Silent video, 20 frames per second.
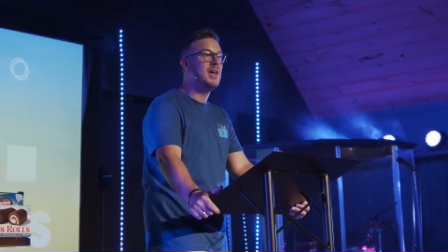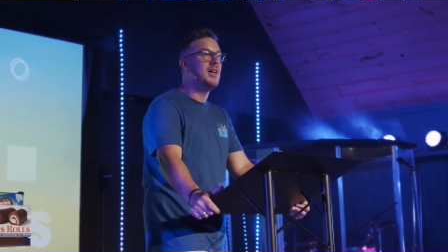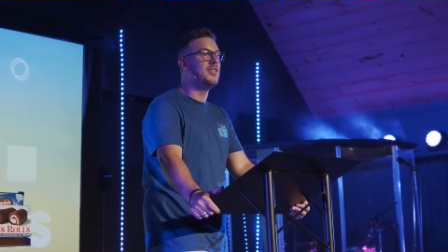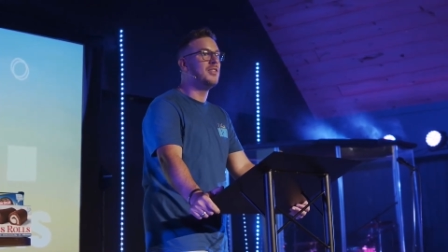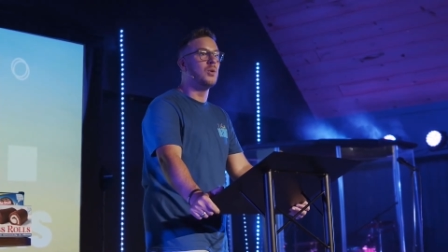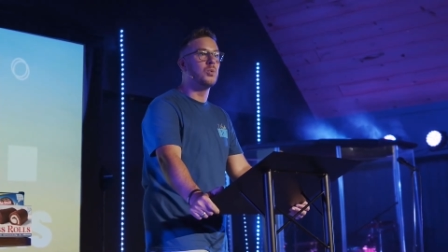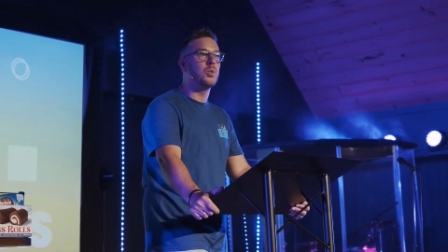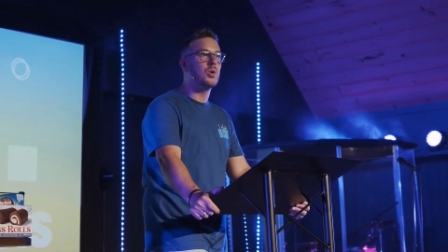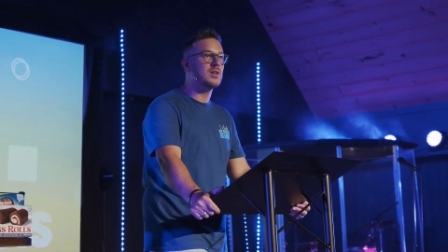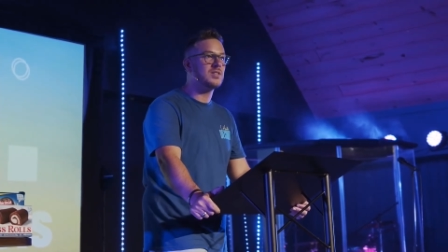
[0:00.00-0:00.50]

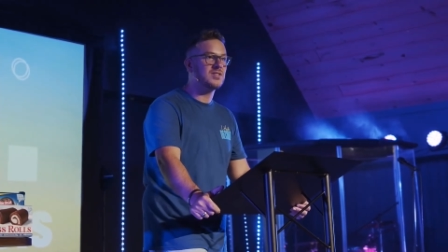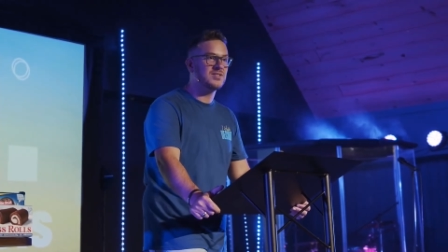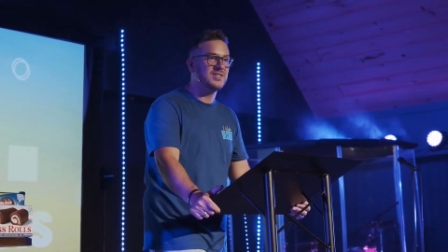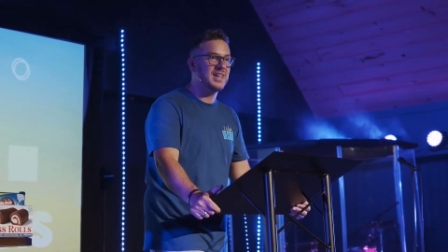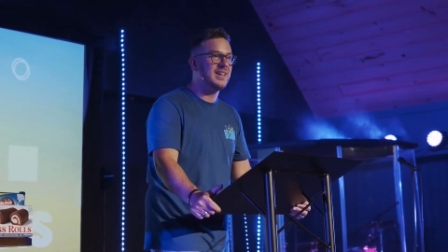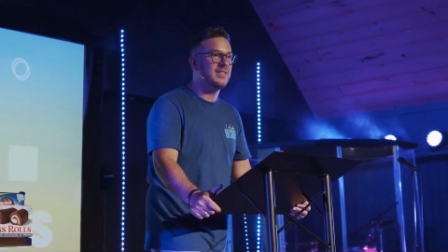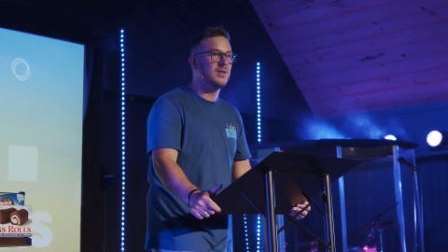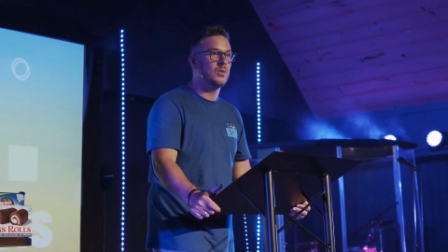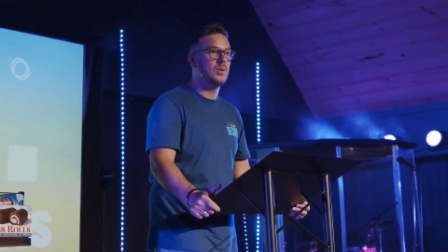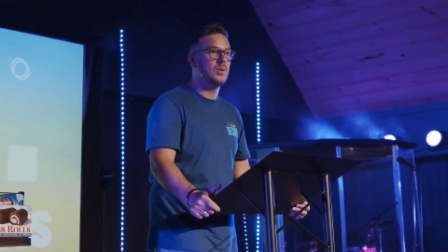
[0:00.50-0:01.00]
the worst day
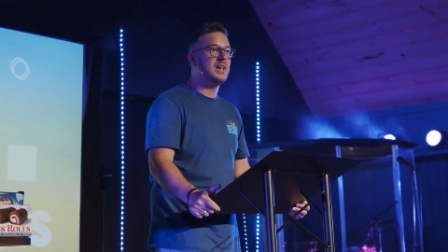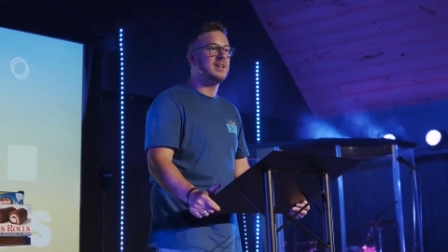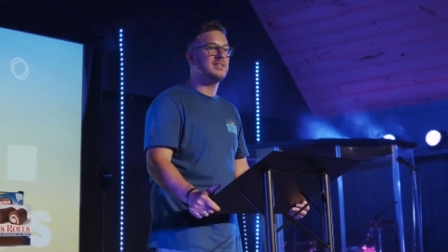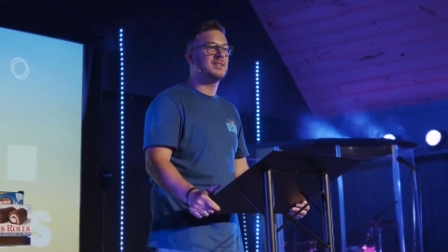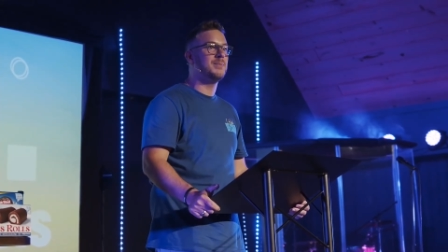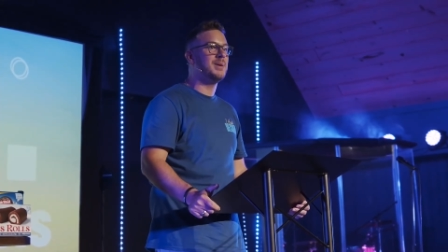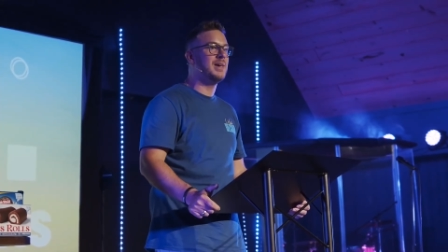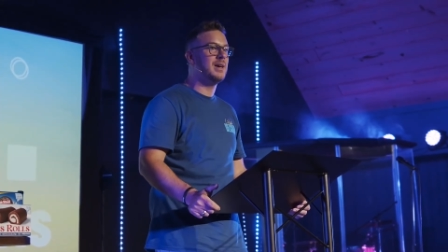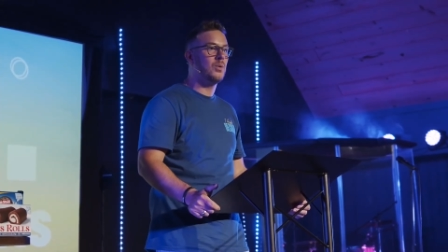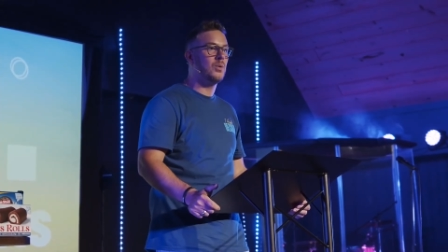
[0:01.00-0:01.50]
of the week to
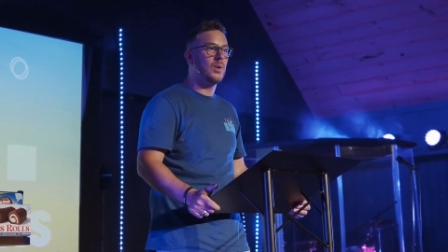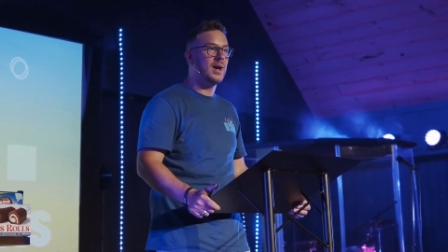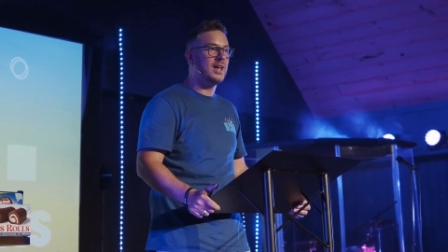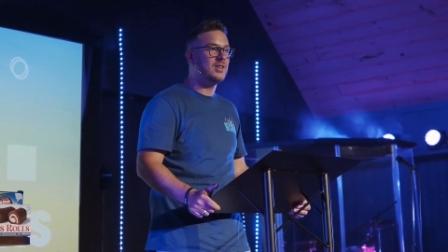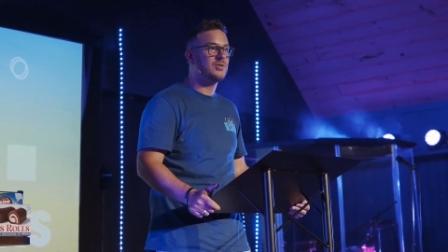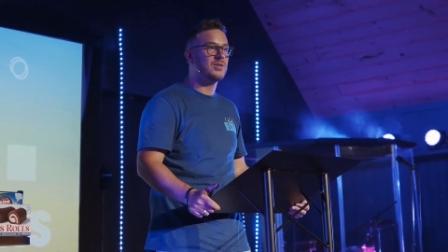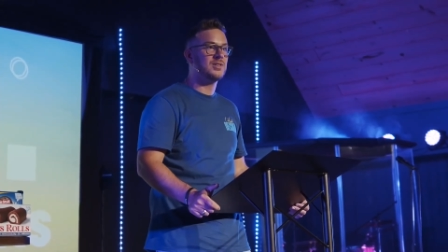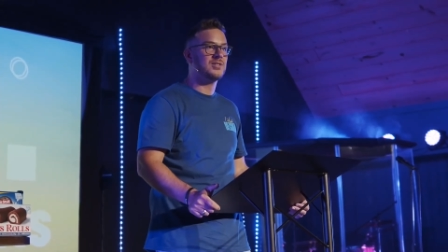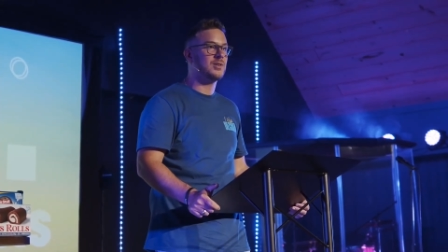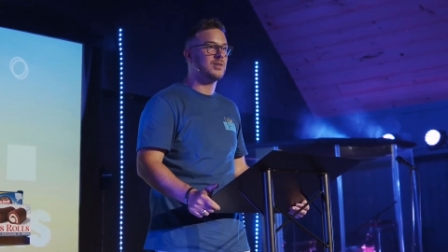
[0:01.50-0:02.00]
be a
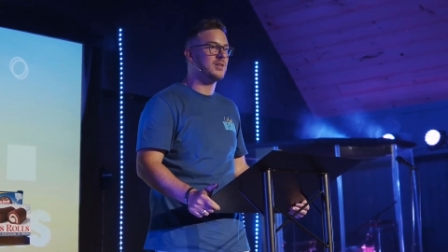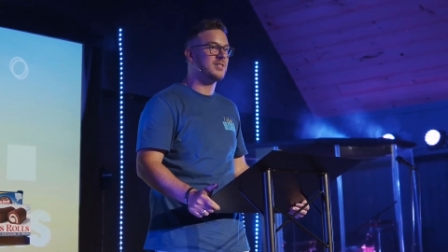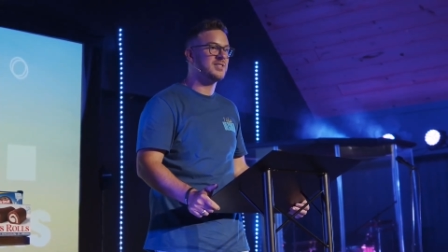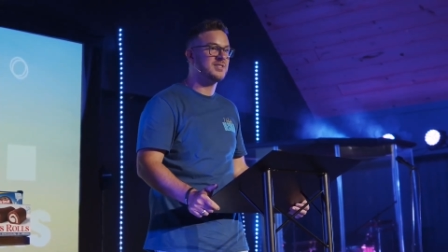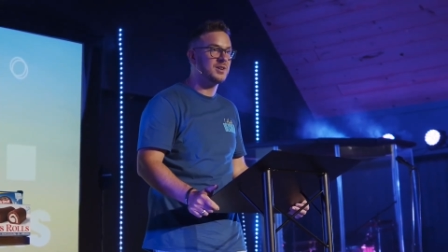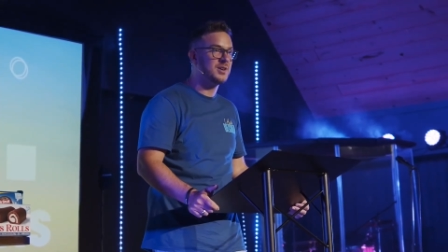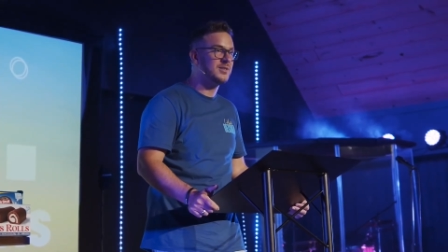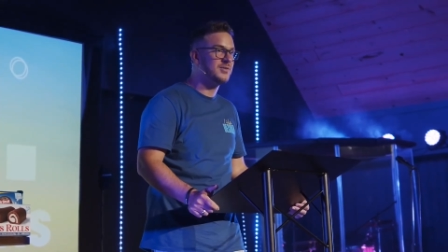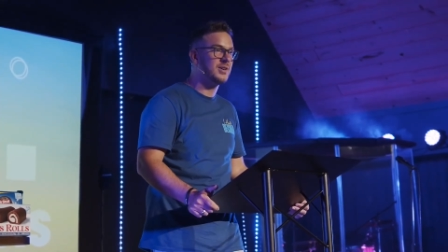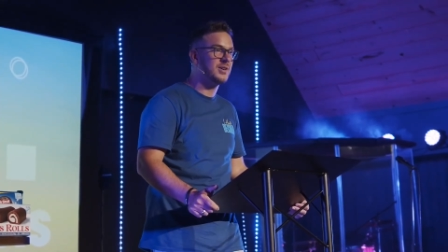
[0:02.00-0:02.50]
waitress or a
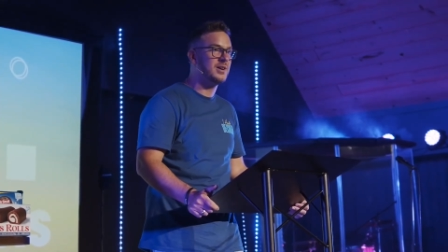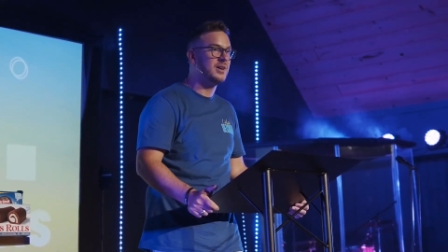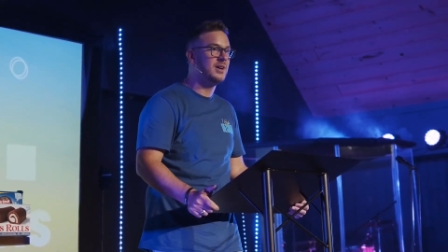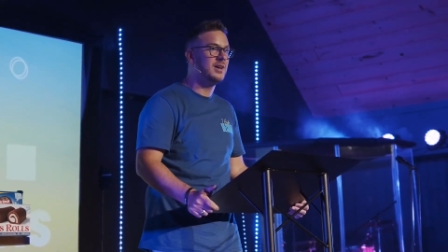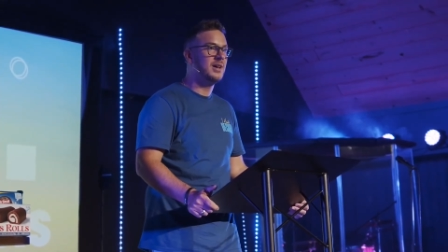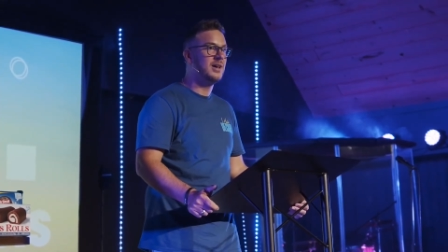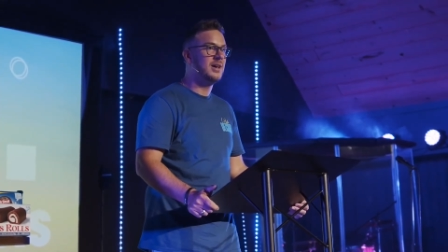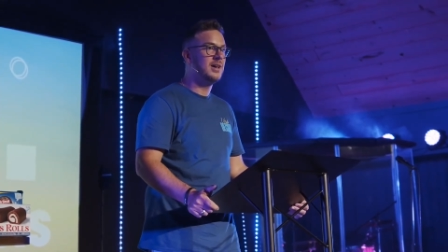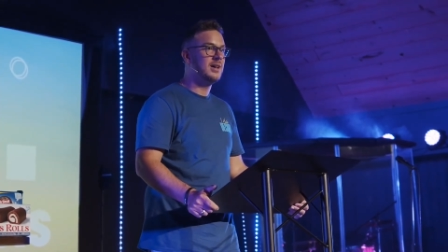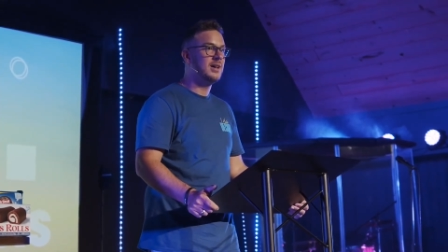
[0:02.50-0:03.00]
server
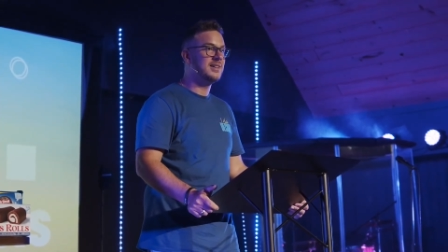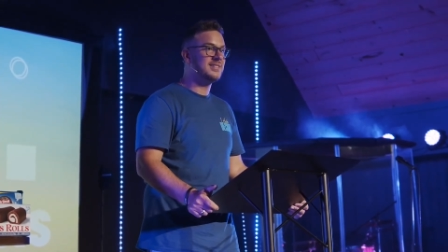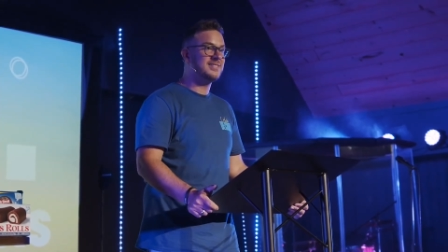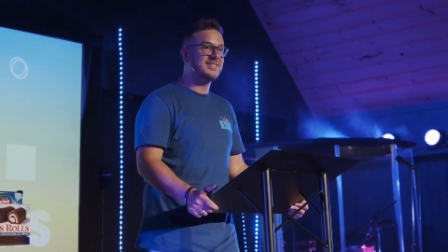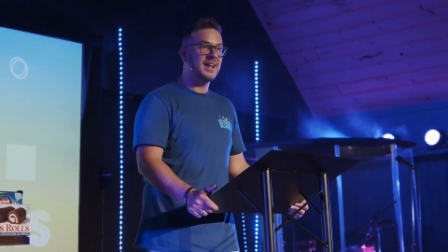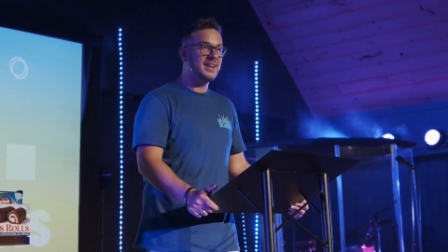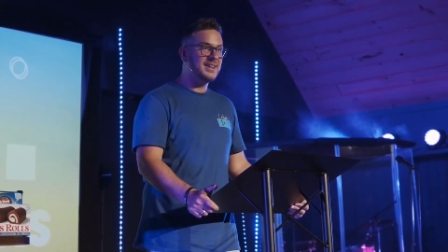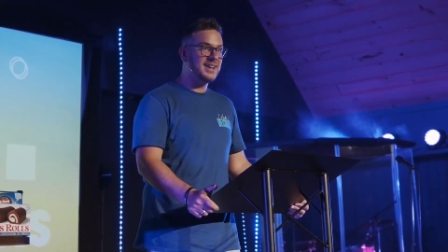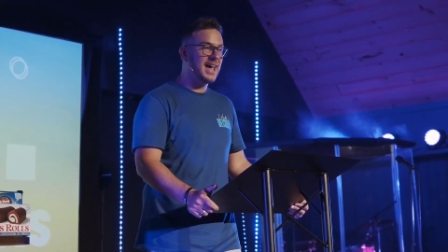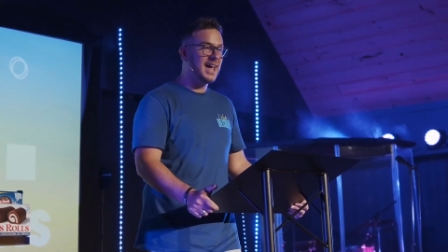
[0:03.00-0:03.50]
is
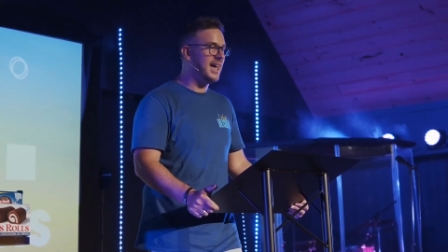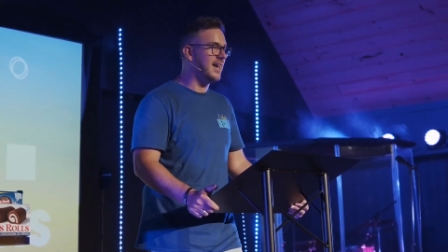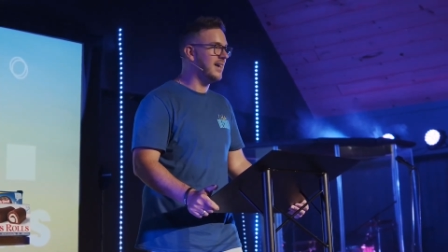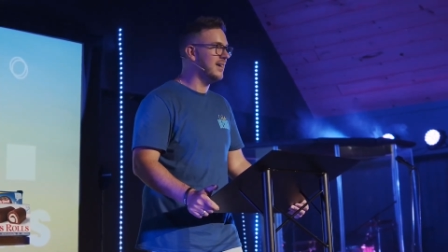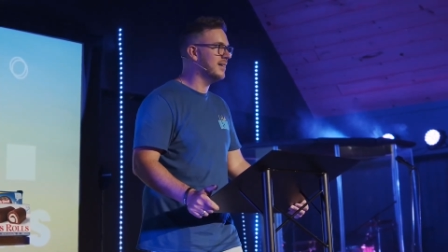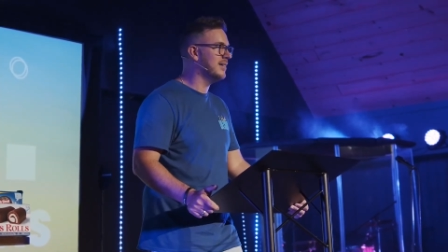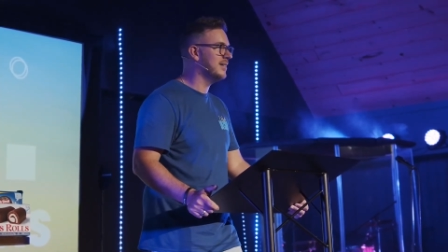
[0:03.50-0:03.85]
sunday